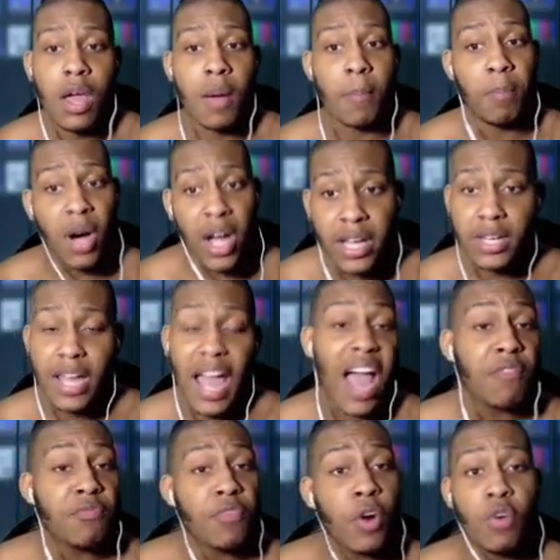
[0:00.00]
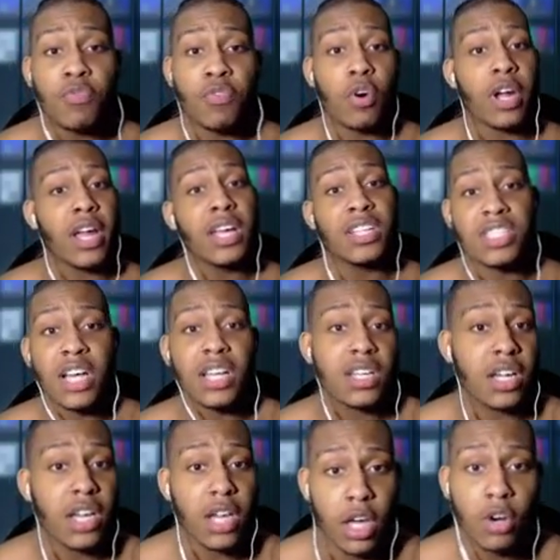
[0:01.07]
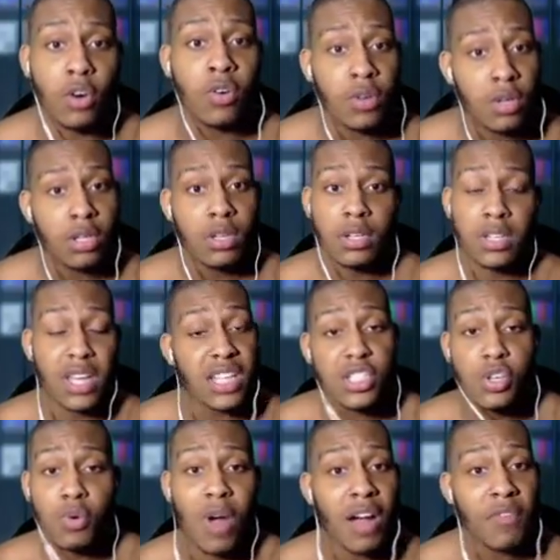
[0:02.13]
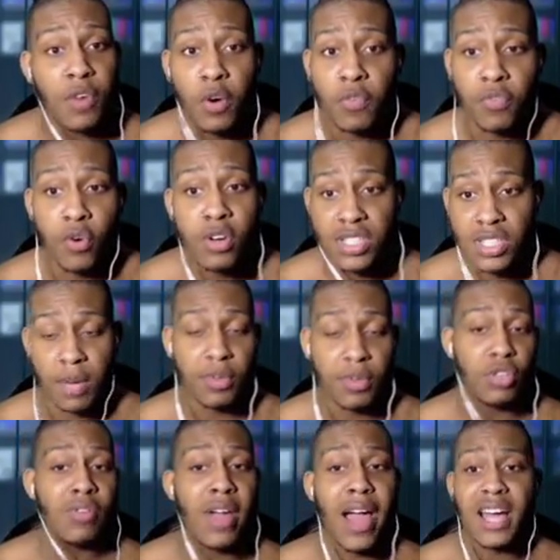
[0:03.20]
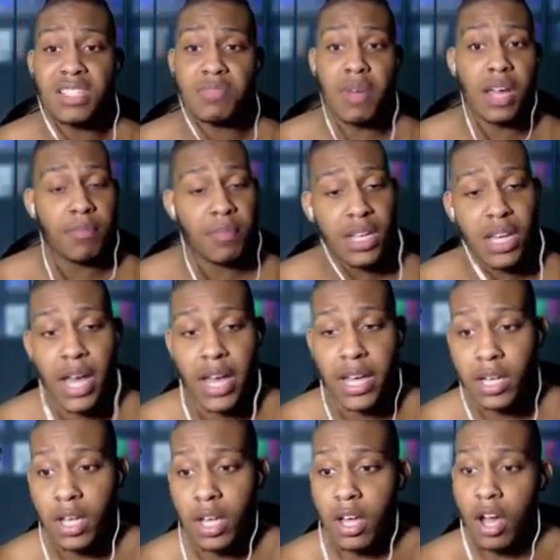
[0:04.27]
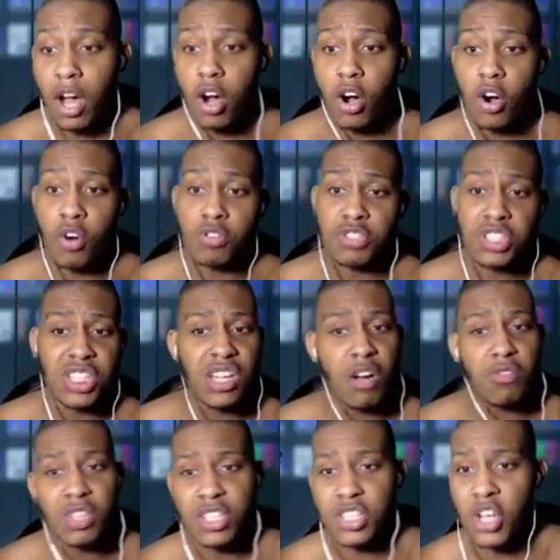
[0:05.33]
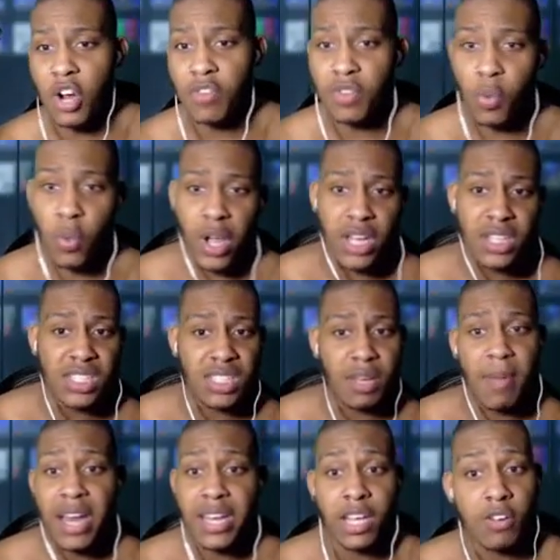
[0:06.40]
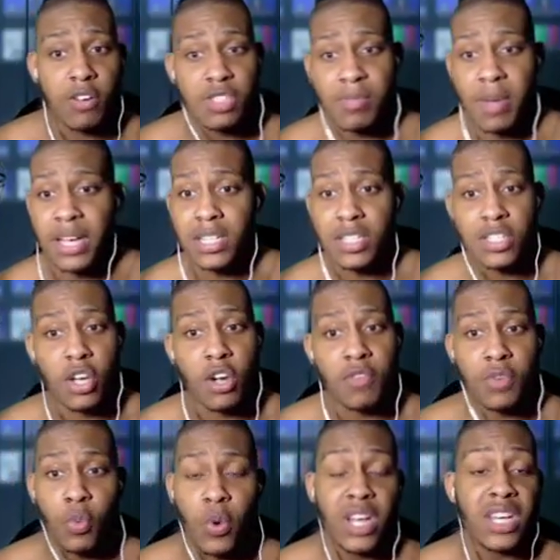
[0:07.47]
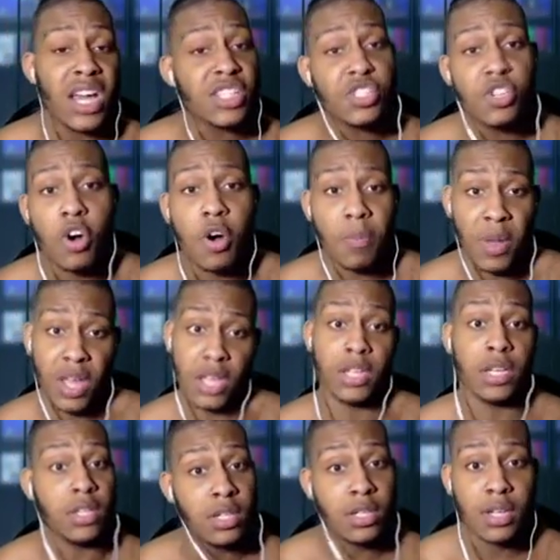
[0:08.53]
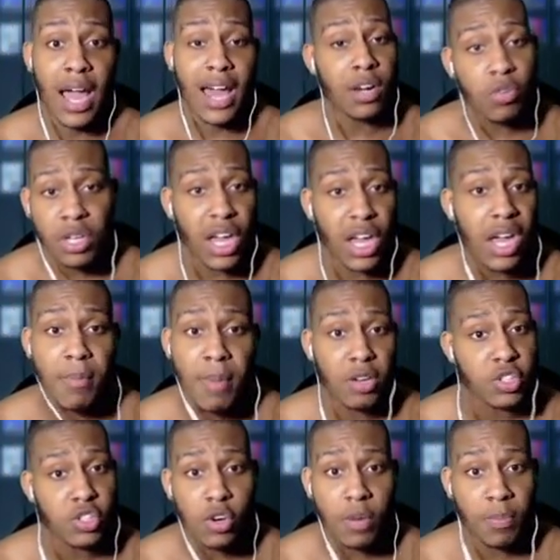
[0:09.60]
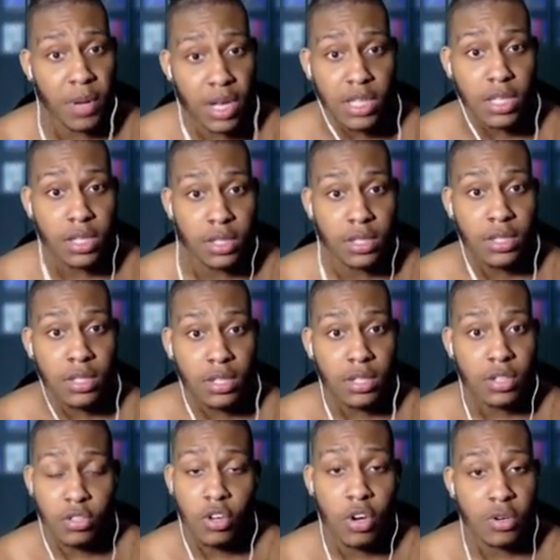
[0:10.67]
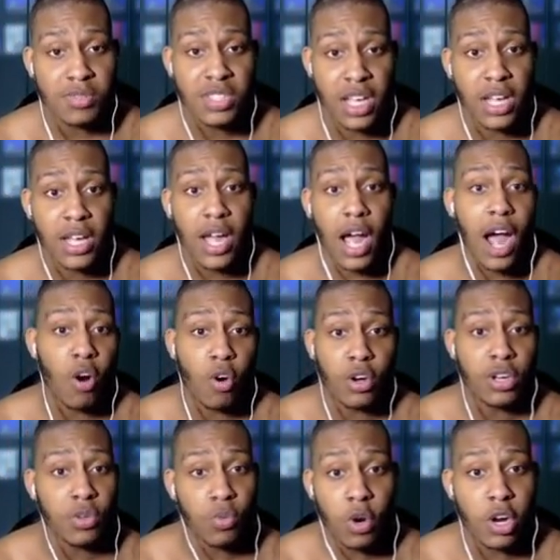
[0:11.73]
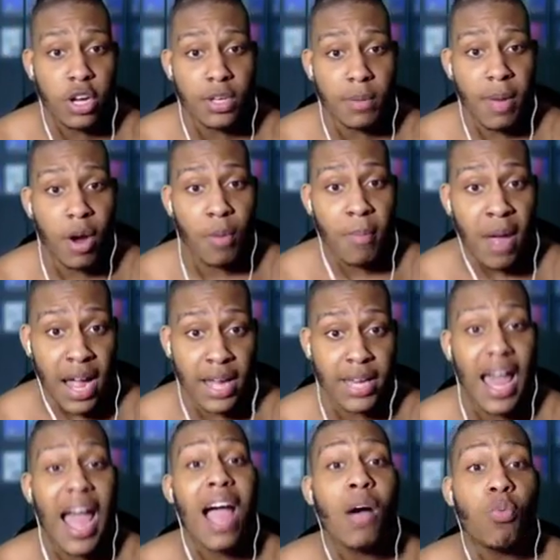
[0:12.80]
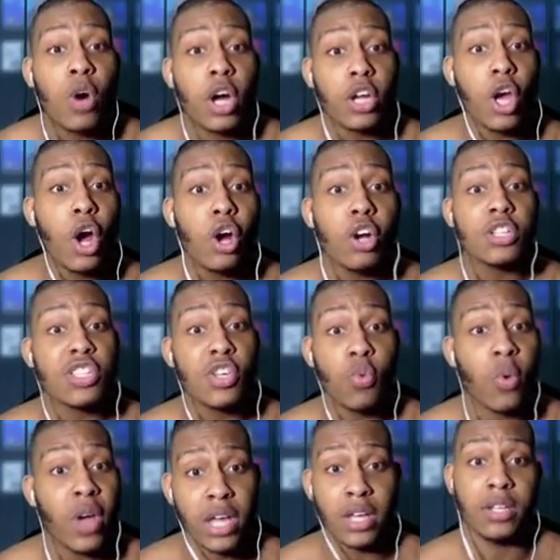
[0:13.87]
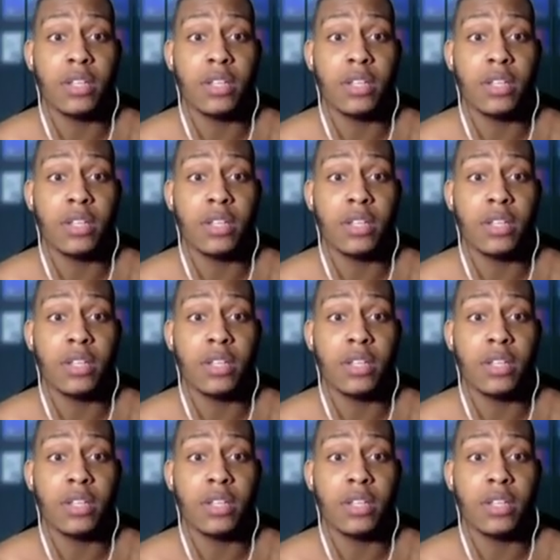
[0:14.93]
But I vote for Angelica Hale. That's who I vote for. Some of you guys might be like, oh, she don't deserve to win. Somebody else might deserve to win. That's your opinion. I don't care about your opinion. You know what I'm saying? I'm only worried about mine. I want her to win.